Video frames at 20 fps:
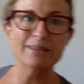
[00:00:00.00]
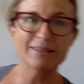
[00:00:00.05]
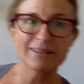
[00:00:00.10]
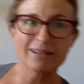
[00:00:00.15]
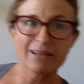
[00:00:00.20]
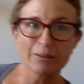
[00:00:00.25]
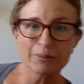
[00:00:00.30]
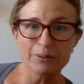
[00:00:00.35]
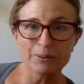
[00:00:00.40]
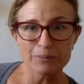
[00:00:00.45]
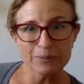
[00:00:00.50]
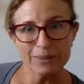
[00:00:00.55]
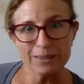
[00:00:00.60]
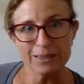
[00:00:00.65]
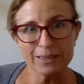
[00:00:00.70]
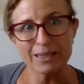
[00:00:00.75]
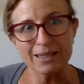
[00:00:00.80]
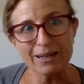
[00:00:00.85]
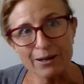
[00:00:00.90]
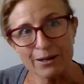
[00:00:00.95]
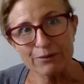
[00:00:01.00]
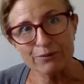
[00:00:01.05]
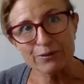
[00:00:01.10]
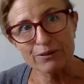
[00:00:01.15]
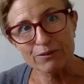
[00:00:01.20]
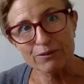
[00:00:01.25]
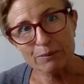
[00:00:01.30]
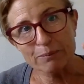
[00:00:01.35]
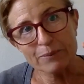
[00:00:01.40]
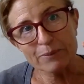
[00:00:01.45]
And I would really kind of
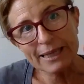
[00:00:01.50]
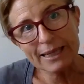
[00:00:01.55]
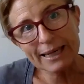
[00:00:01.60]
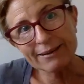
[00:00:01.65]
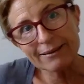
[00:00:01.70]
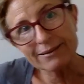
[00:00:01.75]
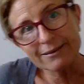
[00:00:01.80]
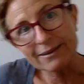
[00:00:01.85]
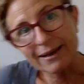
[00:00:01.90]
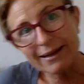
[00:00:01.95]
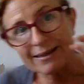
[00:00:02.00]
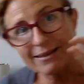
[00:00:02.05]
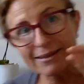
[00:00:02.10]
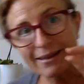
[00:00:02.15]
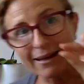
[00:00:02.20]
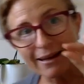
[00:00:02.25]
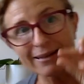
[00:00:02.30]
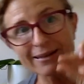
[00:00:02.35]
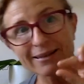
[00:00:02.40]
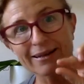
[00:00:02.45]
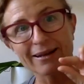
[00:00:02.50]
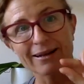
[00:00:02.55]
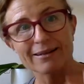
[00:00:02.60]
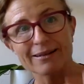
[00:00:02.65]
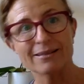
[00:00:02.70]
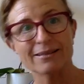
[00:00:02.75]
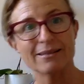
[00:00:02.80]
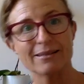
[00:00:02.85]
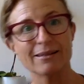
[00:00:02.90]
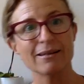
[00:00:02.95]
even take the tiny
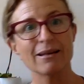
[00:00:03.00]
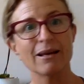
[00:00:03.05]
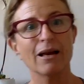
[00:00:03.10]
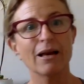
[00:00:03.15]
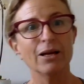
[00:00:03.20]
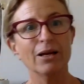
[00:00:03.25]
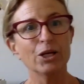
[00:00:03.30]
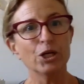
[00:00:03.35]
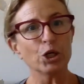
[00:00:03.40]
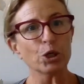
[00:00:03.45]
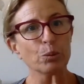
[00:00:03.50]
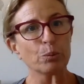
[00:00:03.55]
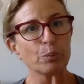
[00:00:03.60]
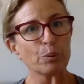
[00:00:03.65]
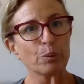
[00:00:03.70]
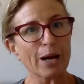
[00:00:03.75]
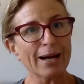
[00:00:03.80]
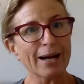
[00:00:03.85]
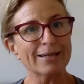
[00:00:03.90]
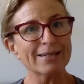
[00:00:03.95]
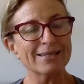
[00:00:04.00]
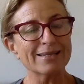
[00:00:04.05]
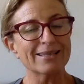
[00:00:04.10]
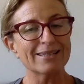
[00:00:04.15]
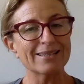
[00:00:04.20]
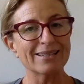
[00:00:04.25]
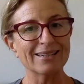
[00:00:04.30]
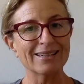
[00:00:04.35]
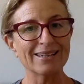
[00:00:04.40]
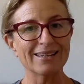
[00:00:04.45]
cuts and, practice it.